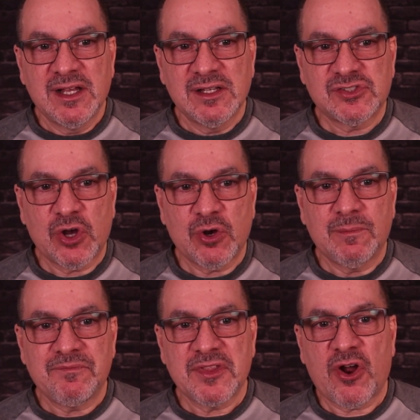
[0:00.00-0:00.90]
So
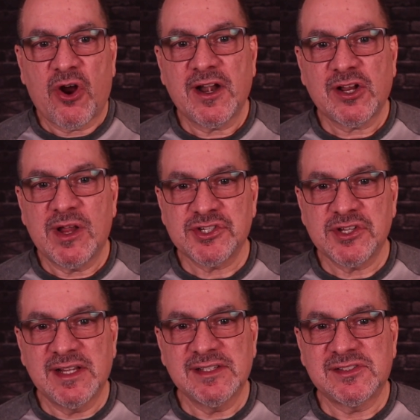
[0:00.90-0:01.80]
the hard question
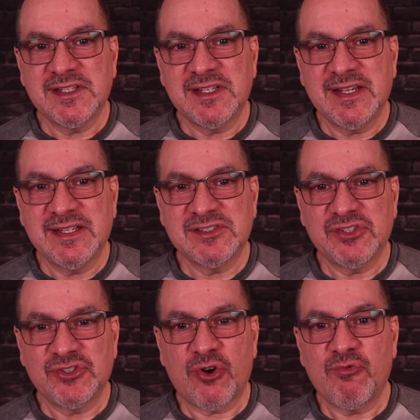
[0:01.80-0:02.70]
is is
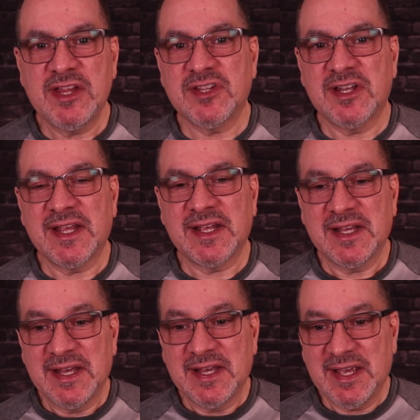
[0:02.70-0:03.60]
your reasoning
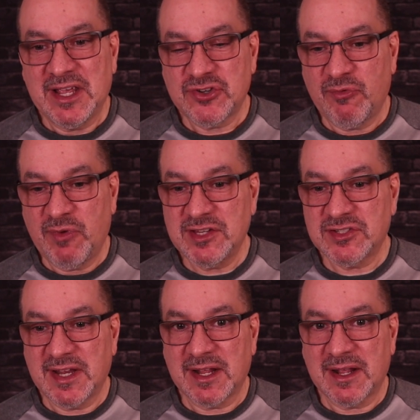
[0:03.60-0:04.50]
is your
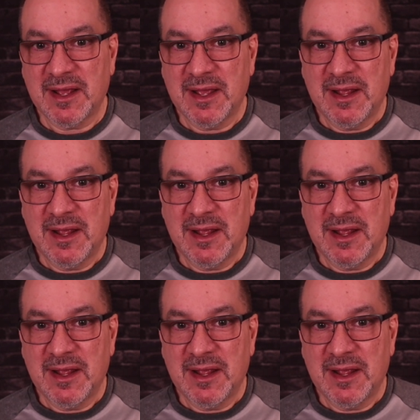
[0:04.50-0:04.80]
reasoning